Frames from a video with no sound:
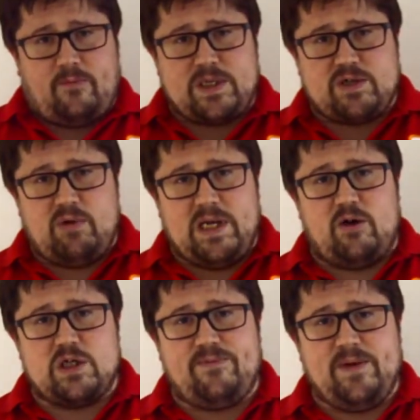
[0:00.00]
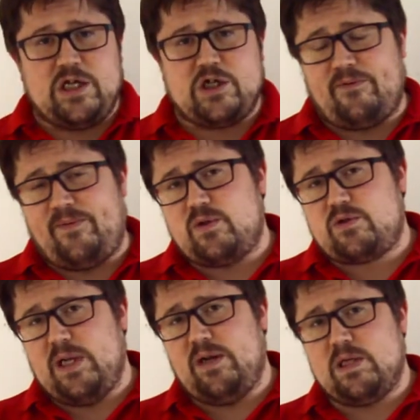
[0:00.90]
has a really nice finish. It feels
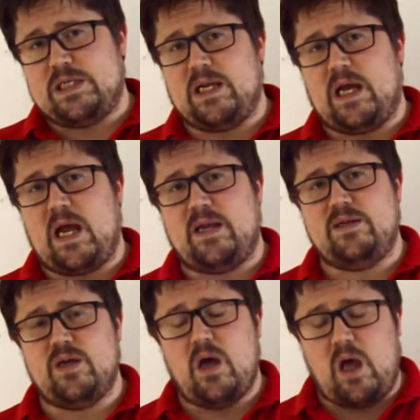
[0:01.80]
really nice in the hand,